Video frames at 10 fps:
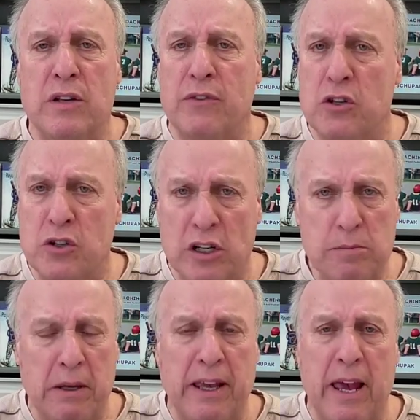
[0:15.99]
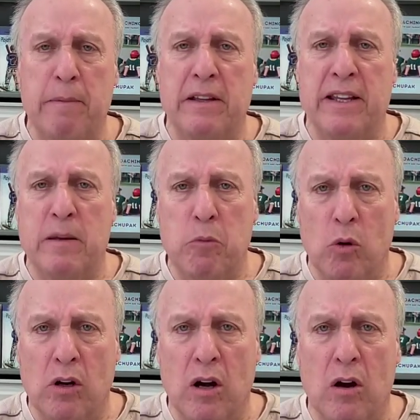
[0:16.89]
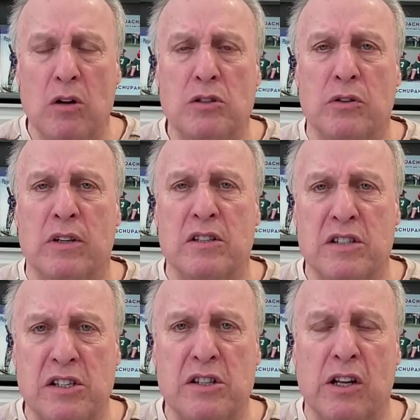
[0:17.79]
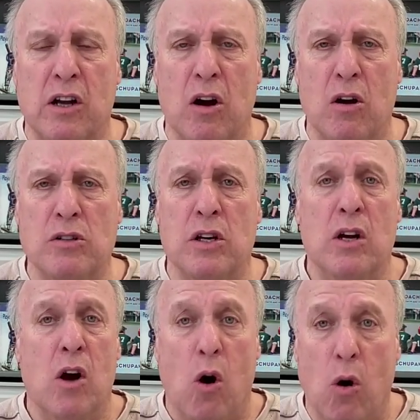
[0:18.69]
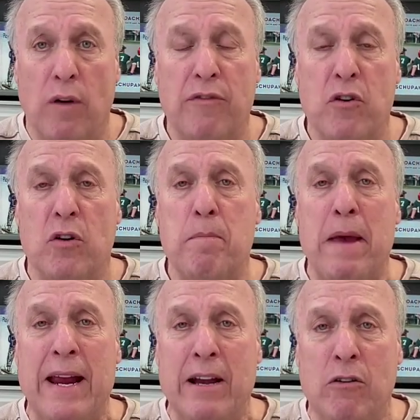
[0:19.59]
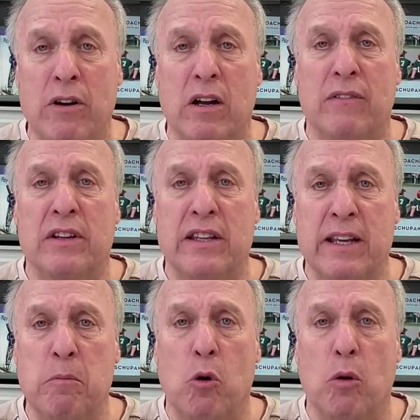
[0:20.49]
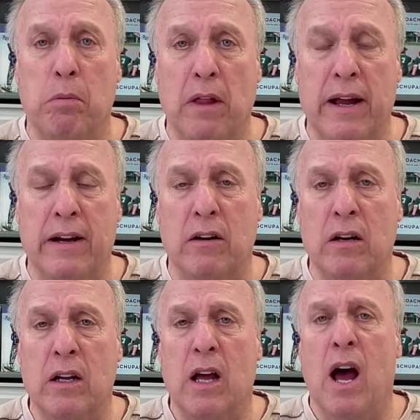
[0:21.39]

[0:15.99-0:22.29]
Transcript: If you just became a T-ball coach or an assistant coach, or if you're a parent of a T-ball player,